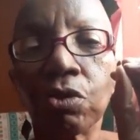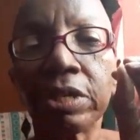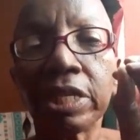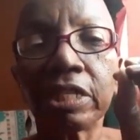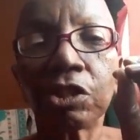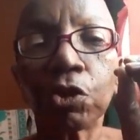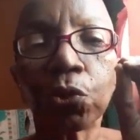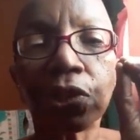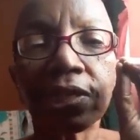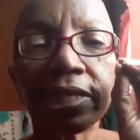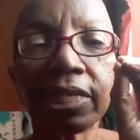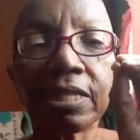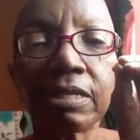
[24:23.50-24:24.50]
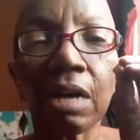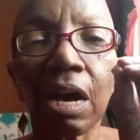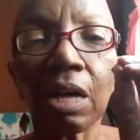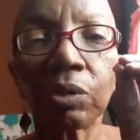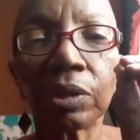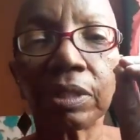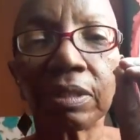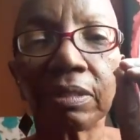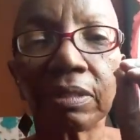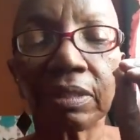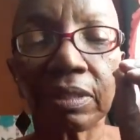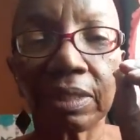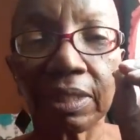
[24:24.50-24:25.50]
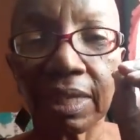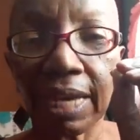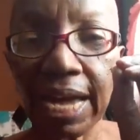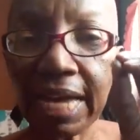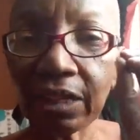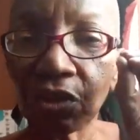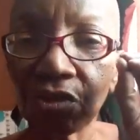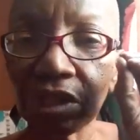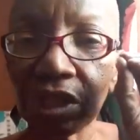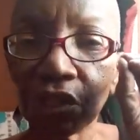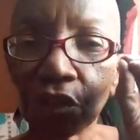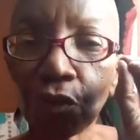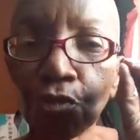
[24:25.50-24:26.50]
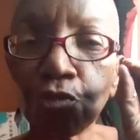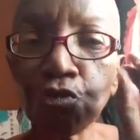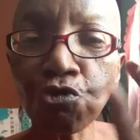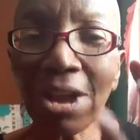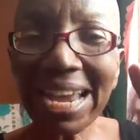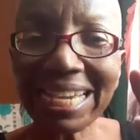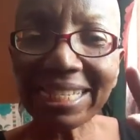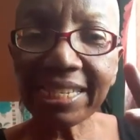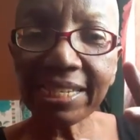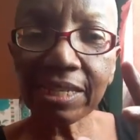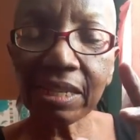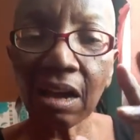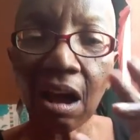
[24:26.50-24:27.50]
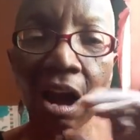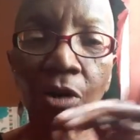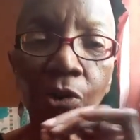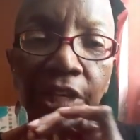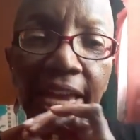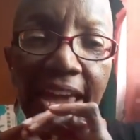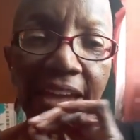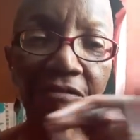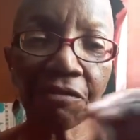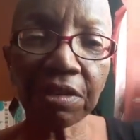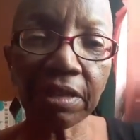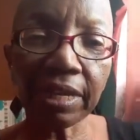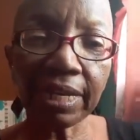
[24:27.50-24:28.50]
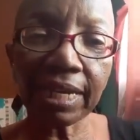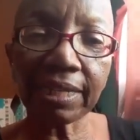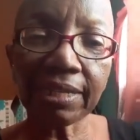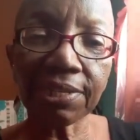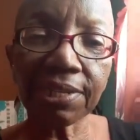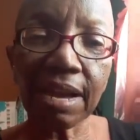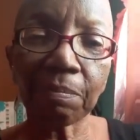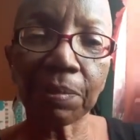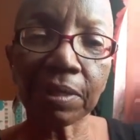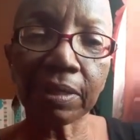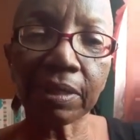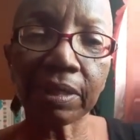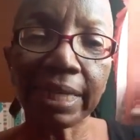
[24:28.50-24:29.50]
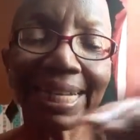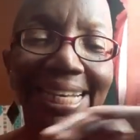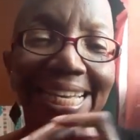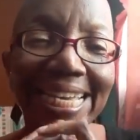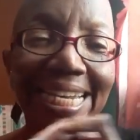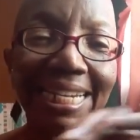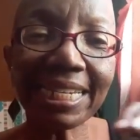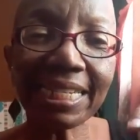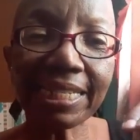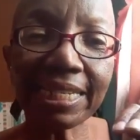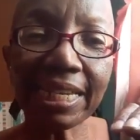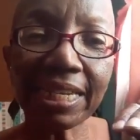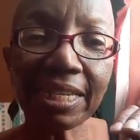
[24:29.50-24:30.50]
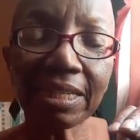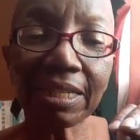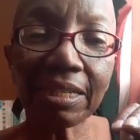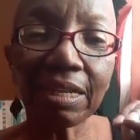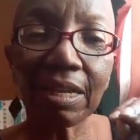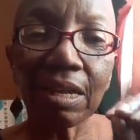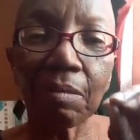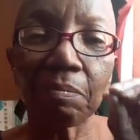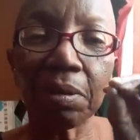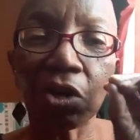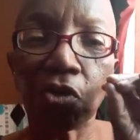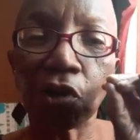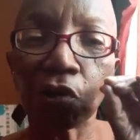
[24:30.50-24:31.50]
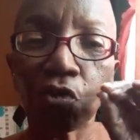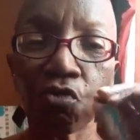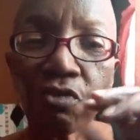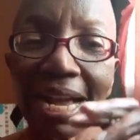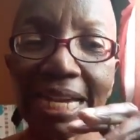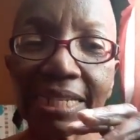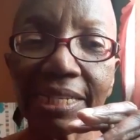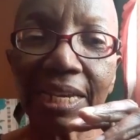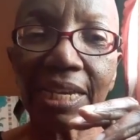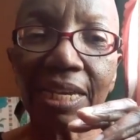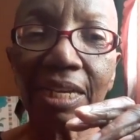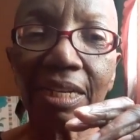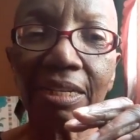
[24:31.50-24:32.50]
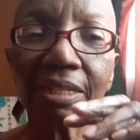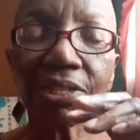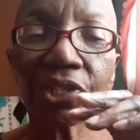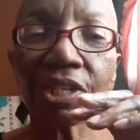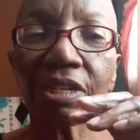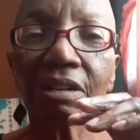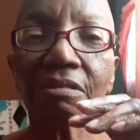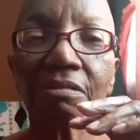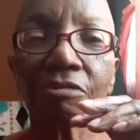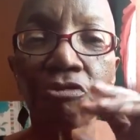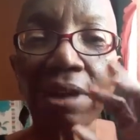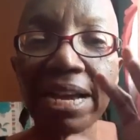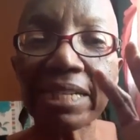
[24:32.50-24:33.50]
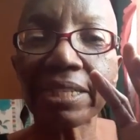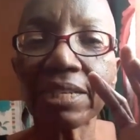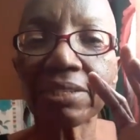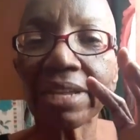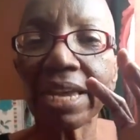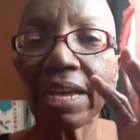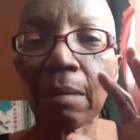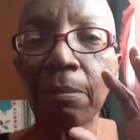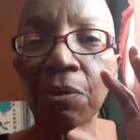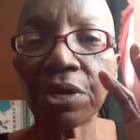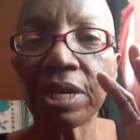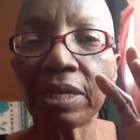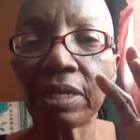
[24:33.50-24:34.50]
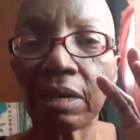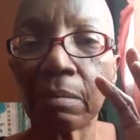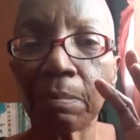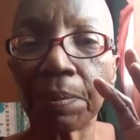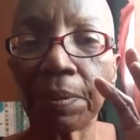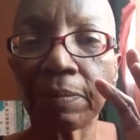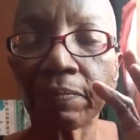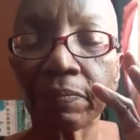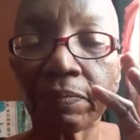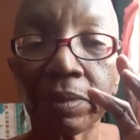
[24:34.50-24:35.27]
You need to sit down and you need to write out everything that has happened in detail. Because consider writing is like a brain dump.